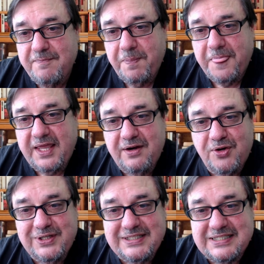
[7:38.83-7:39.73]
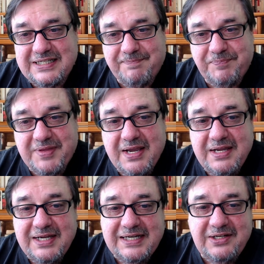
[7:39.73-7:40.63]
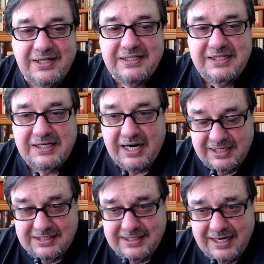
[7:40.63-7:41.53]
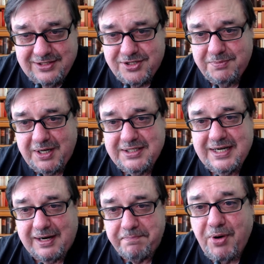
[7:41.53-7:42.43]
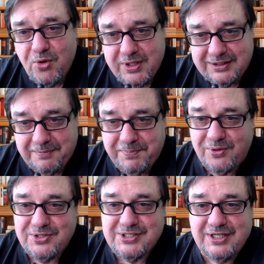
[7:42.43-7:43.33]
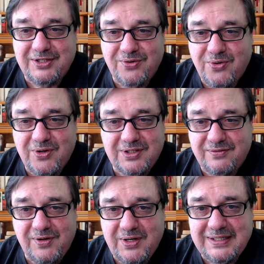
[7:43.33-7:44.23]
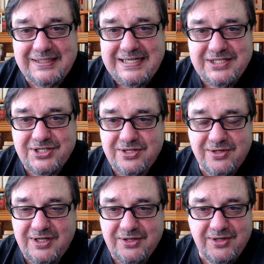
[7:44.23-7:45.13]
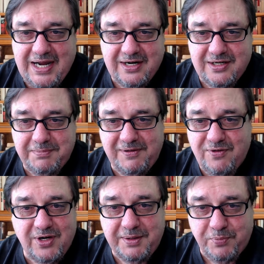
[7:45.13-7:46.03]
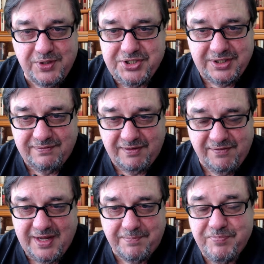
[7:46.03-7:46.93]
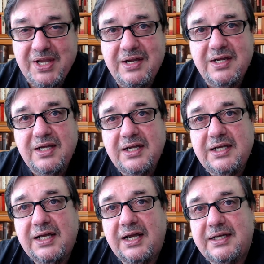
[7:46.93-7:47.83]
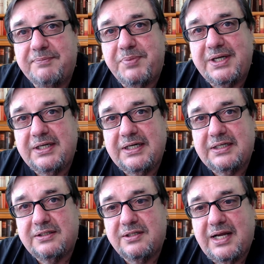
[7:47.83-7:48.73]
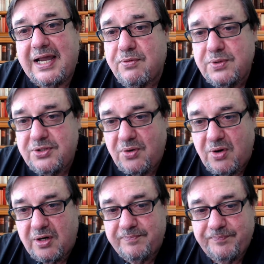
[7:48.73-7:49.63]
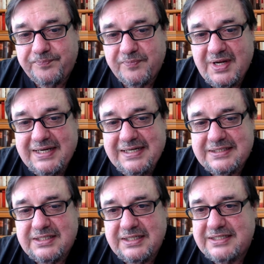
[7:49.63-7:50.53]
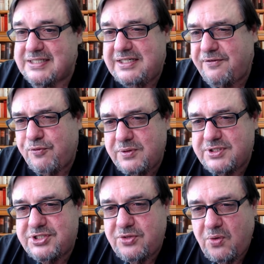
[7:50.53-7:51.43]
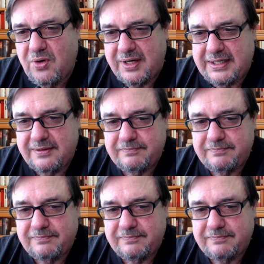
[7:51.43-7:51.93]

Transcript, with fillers: You know, it's, you know, in the United States, you might take a poke at the person, or at the very least, you're not going to be very appreciative of them. But in Ecuador, it's a different story.